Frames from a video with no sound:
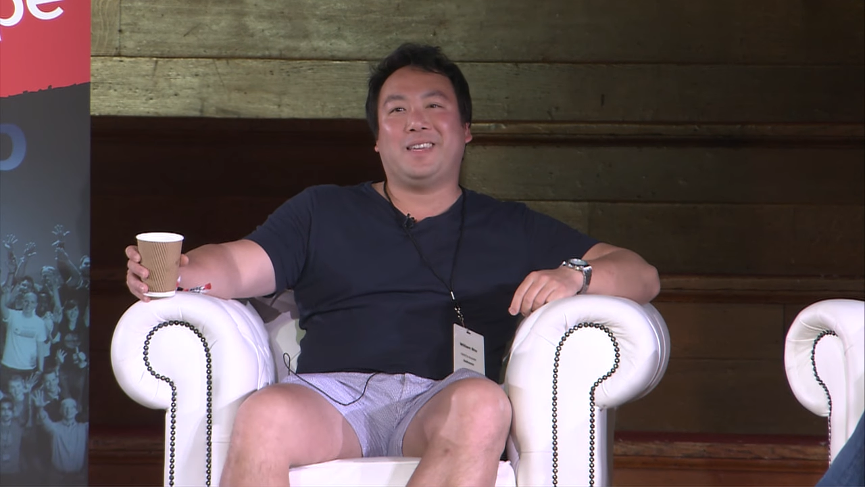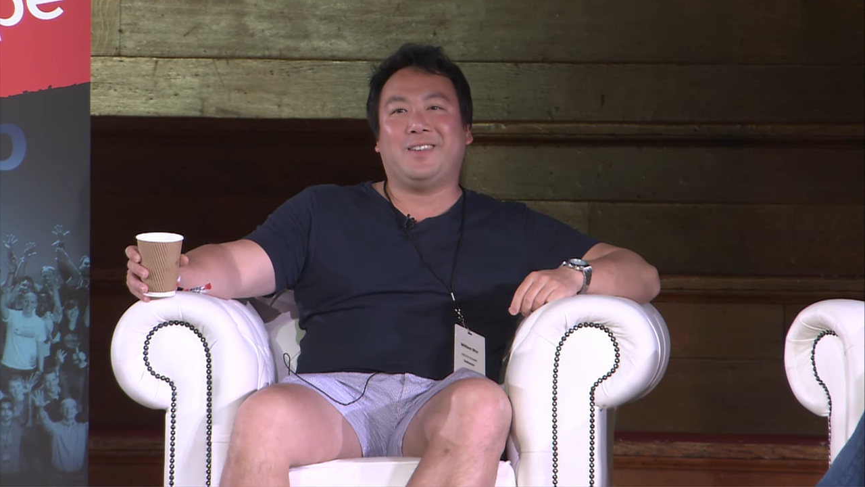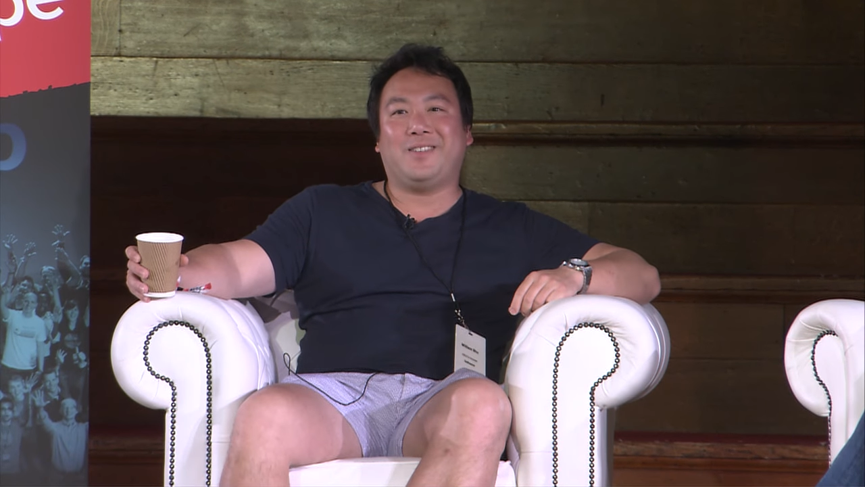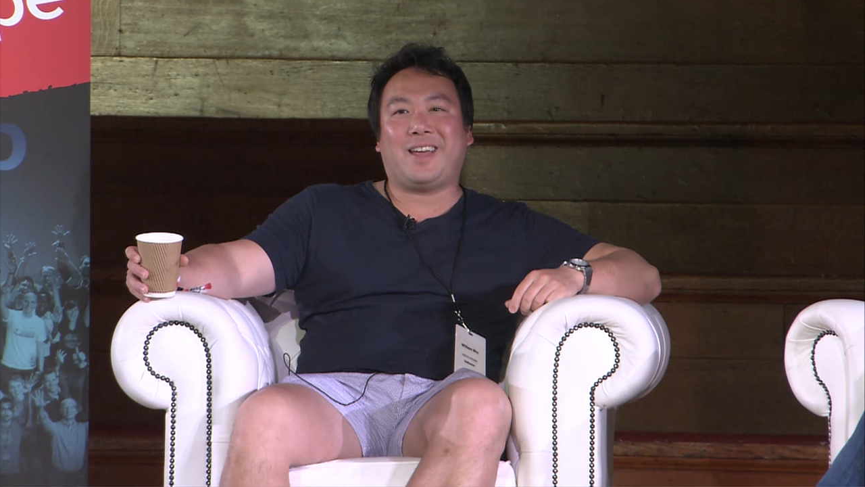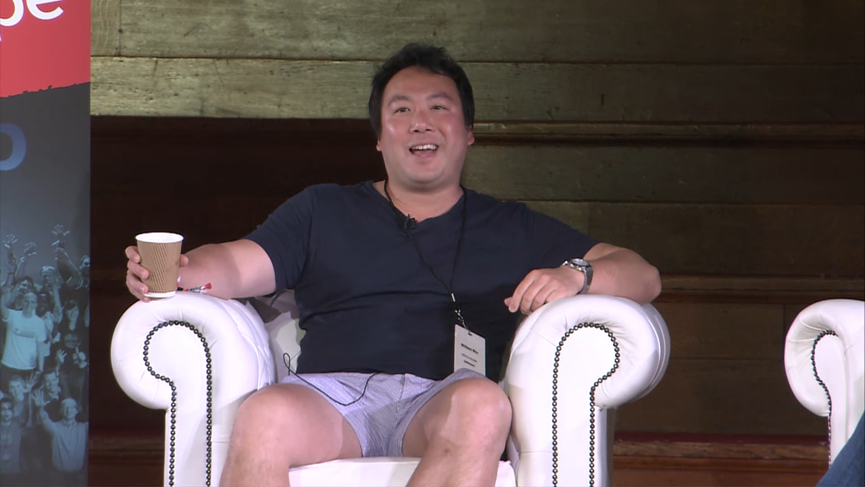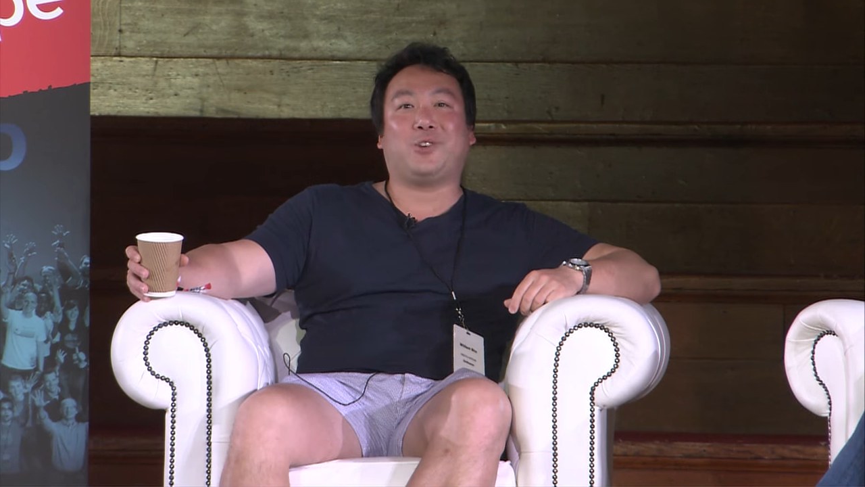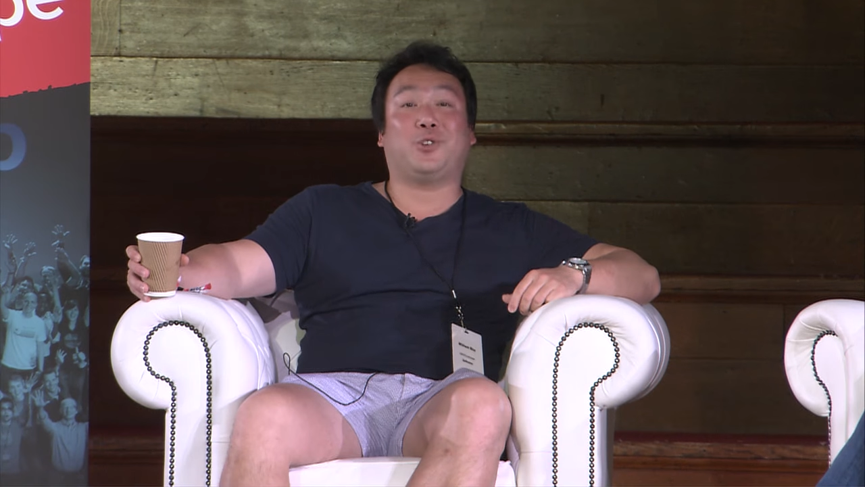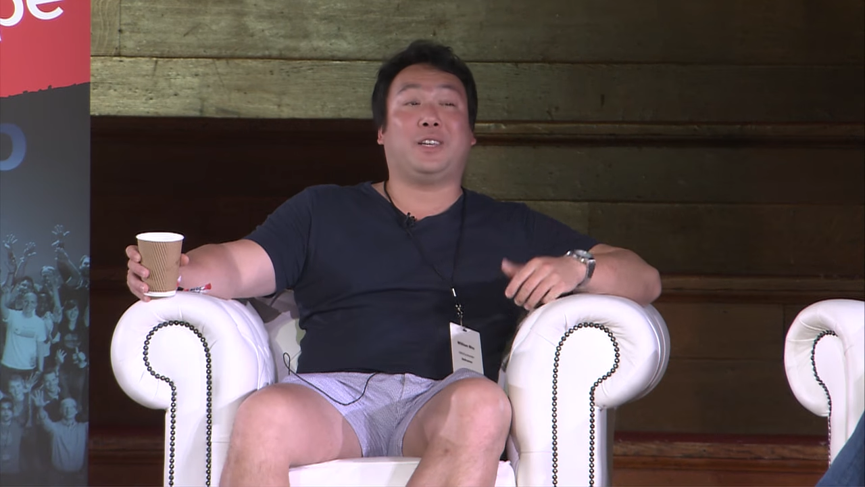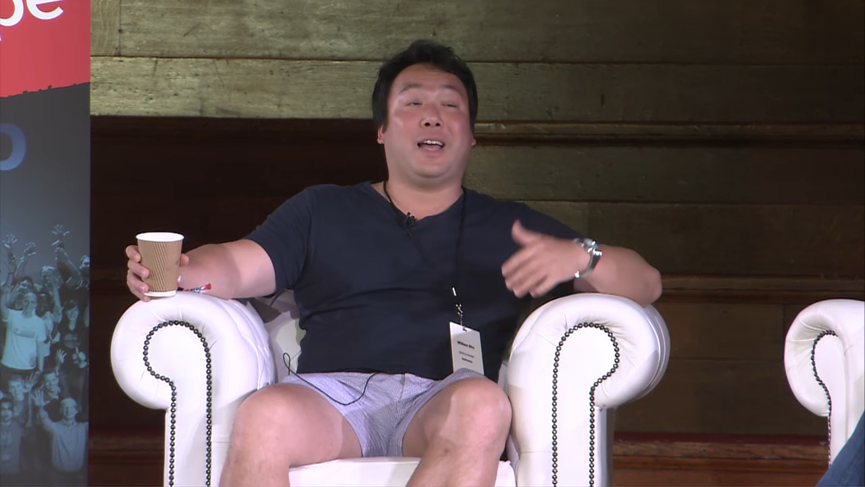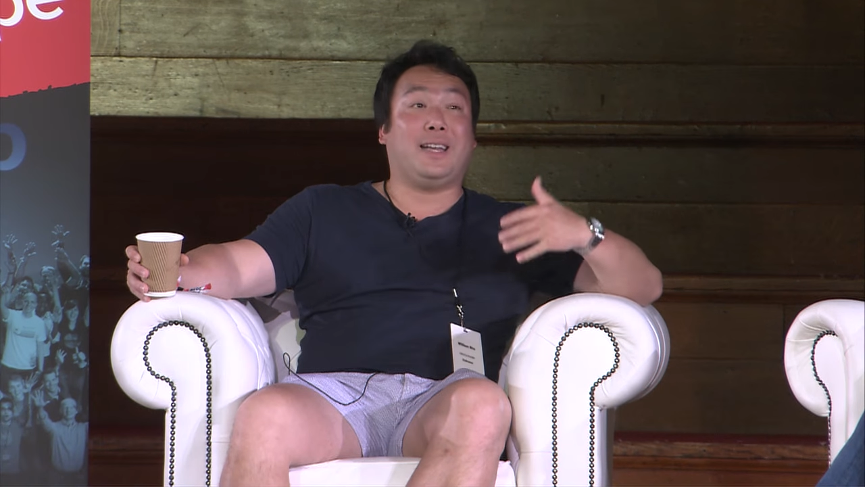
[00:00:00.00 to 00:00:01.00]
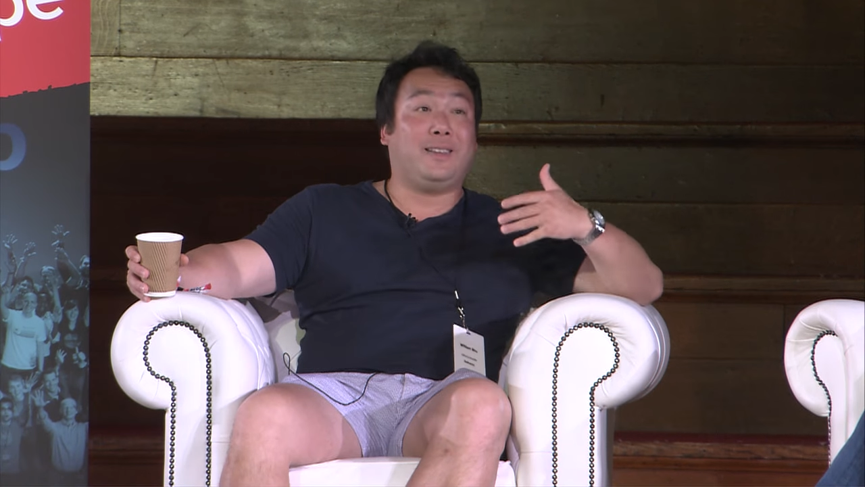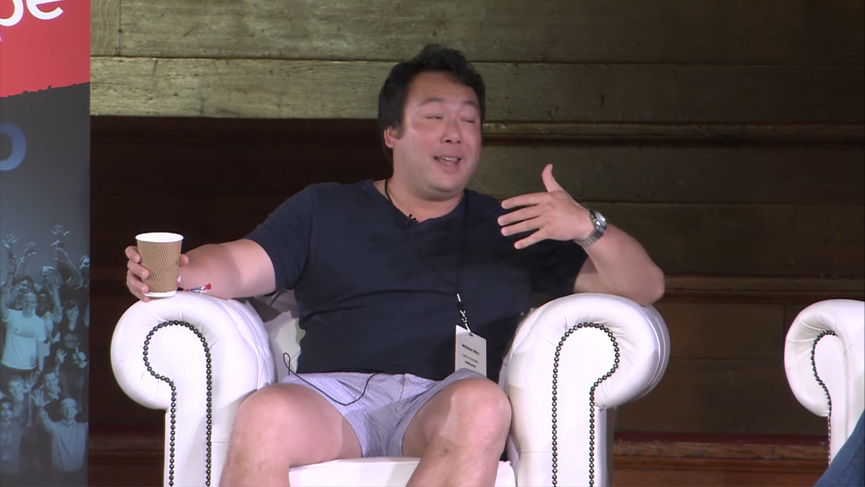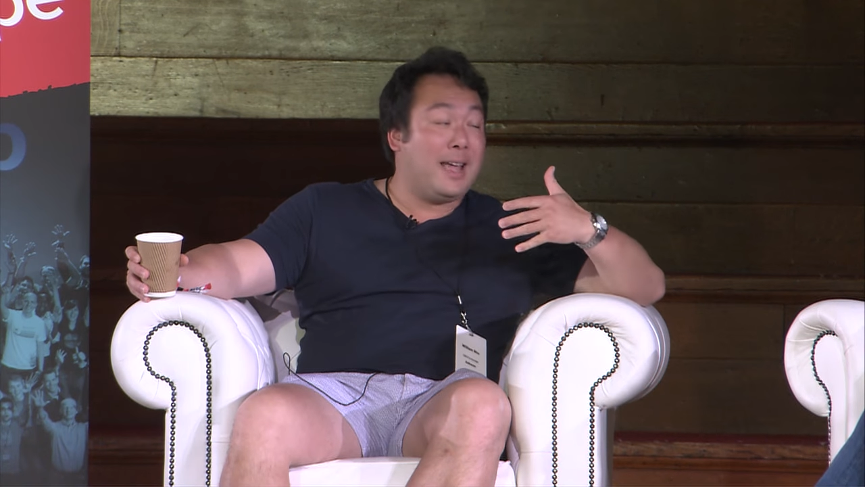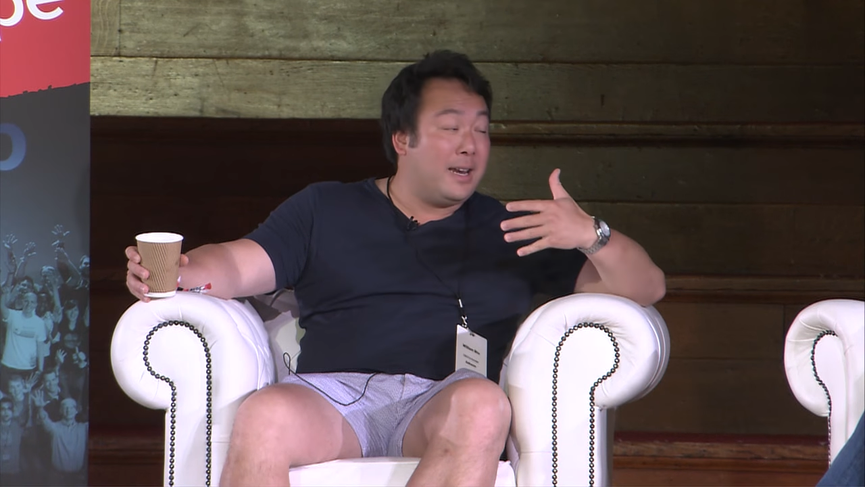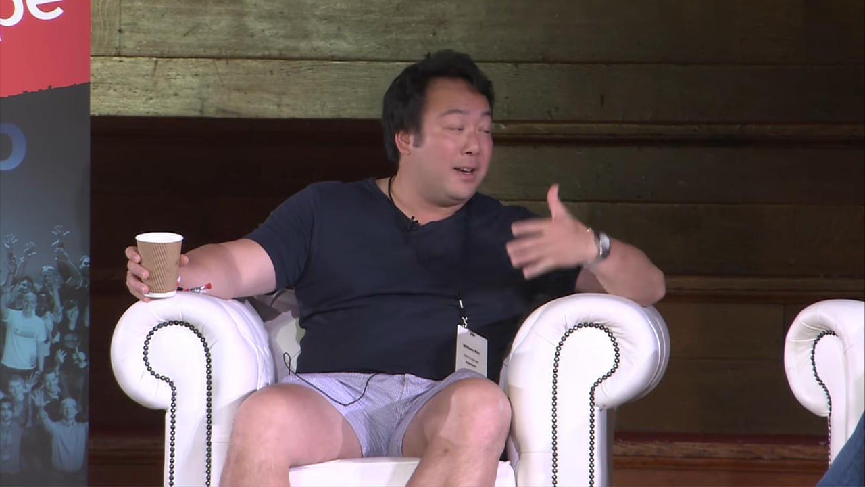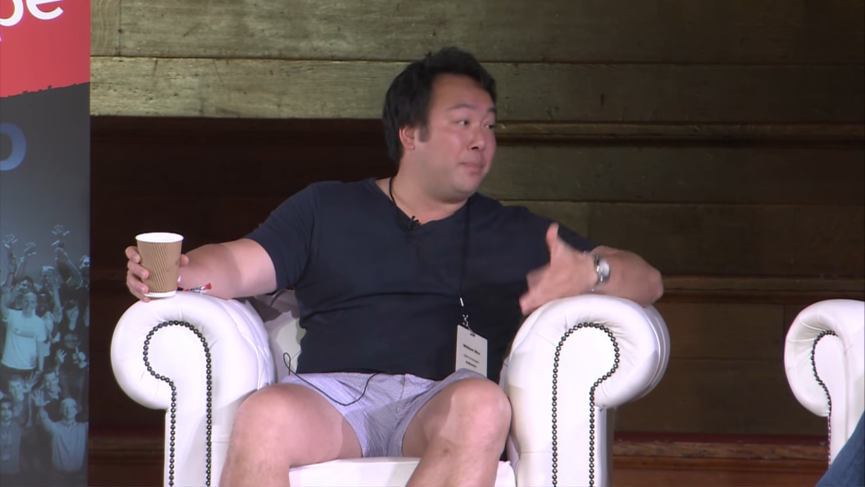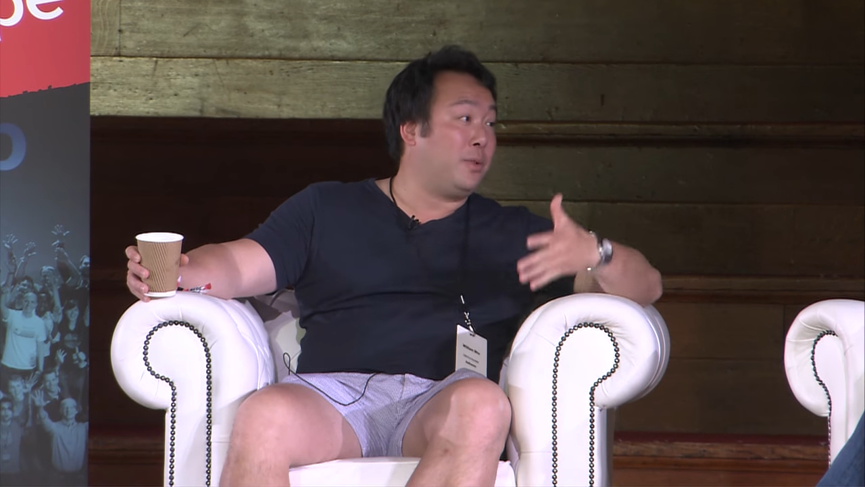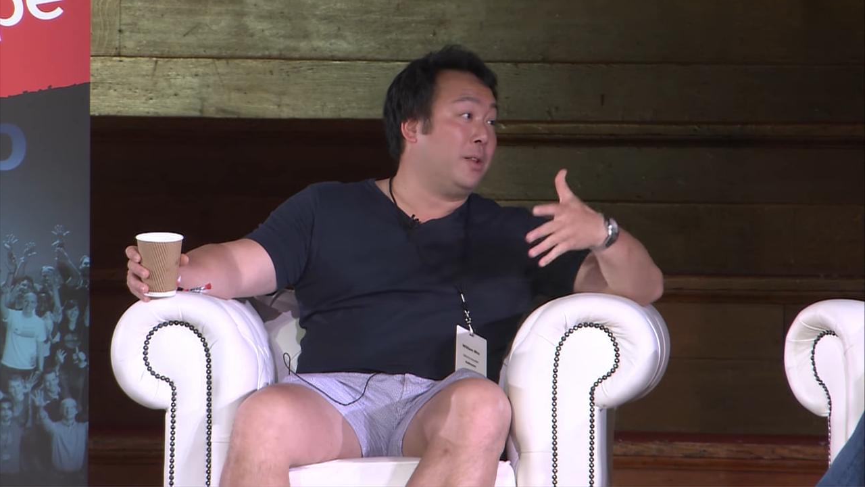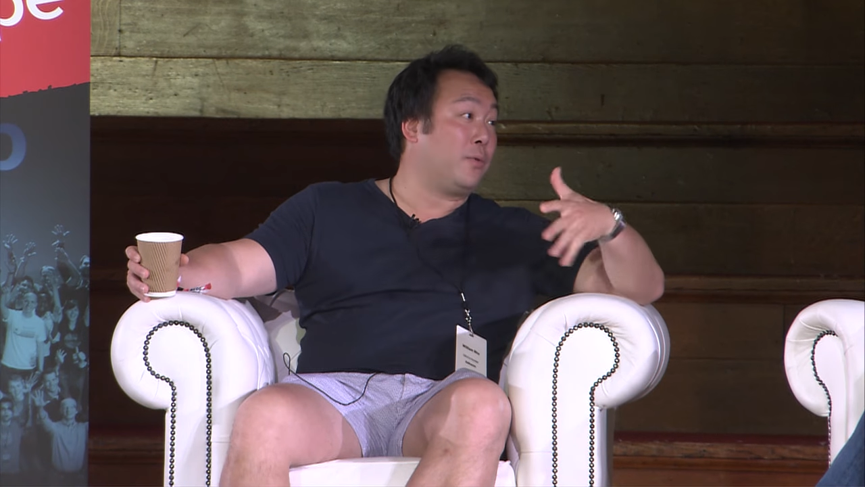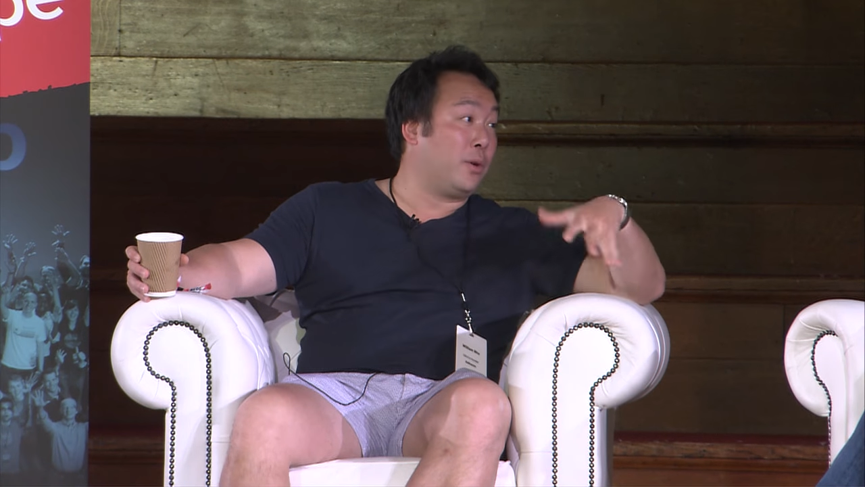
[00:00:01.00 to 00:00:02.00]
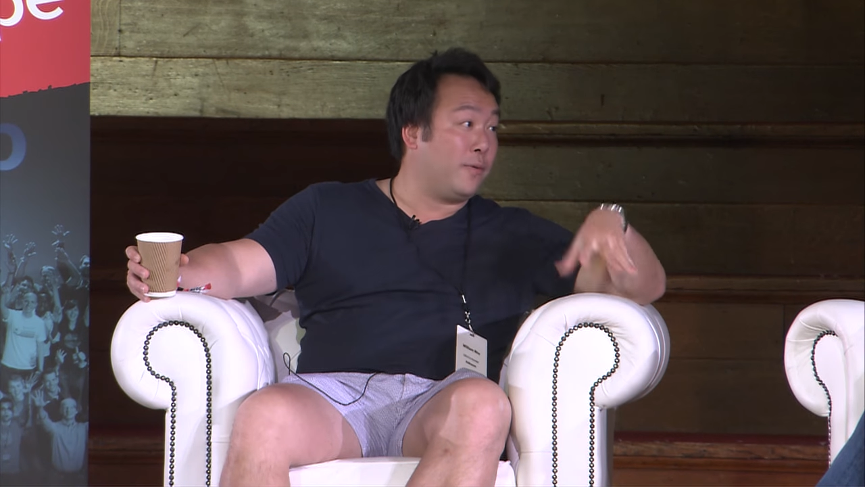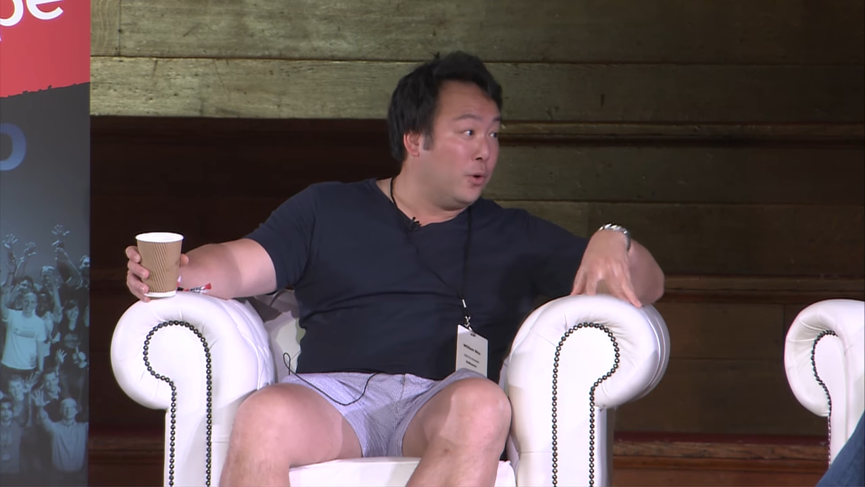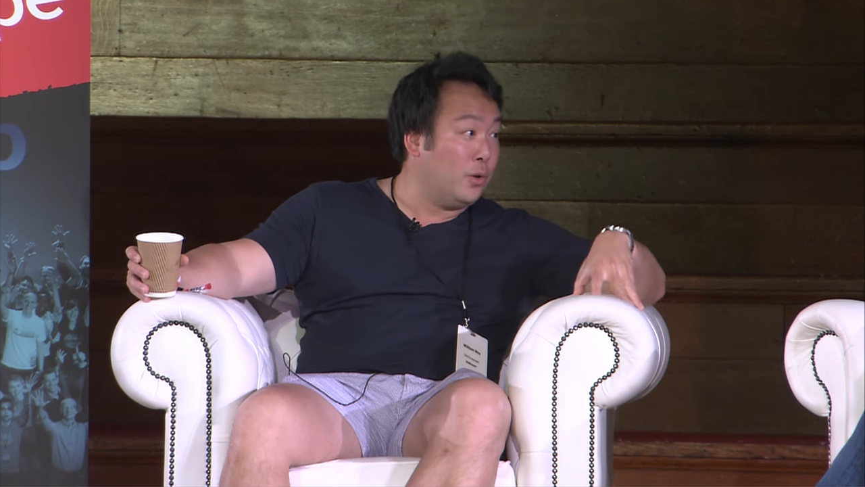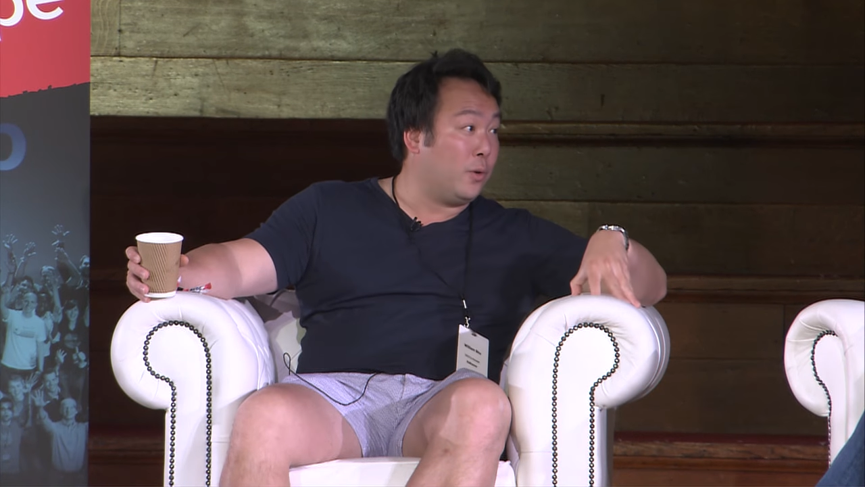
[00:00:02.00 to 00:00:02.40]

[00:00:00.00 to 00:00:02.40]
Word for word: is actually I ended up delivering food